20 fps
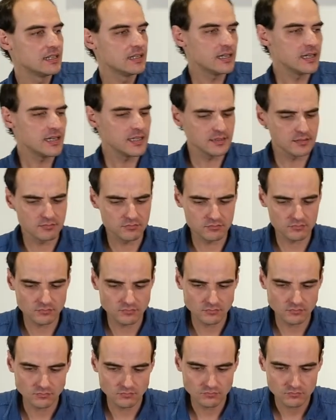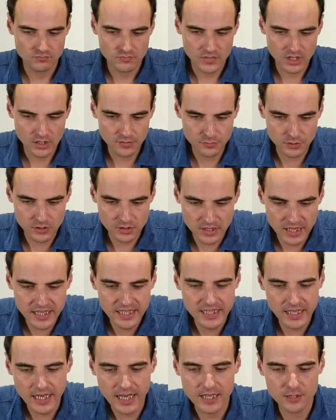And even then,
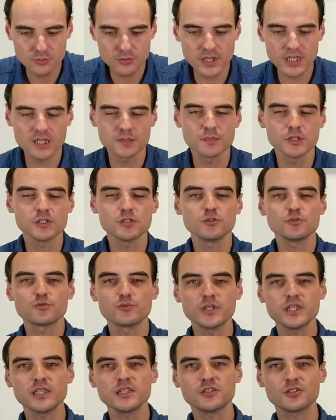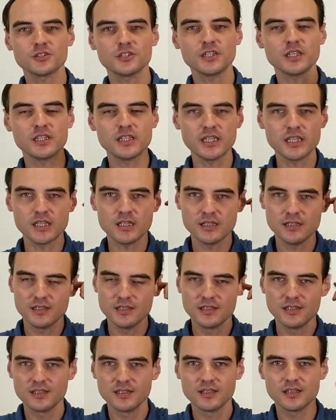I'd recommend you really study
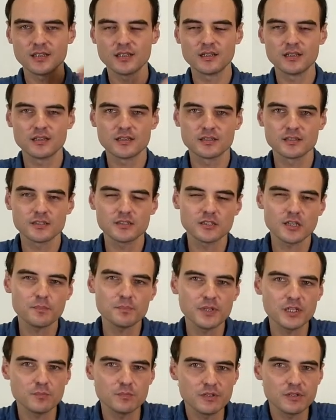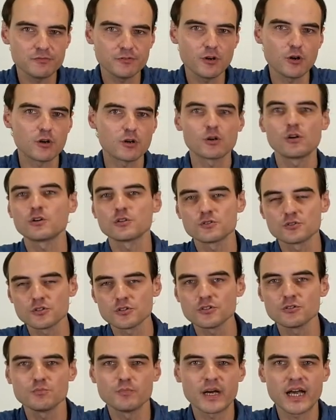the topic before, or
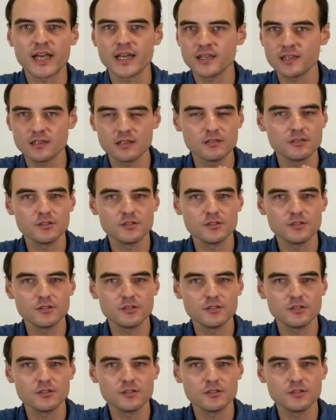just buy,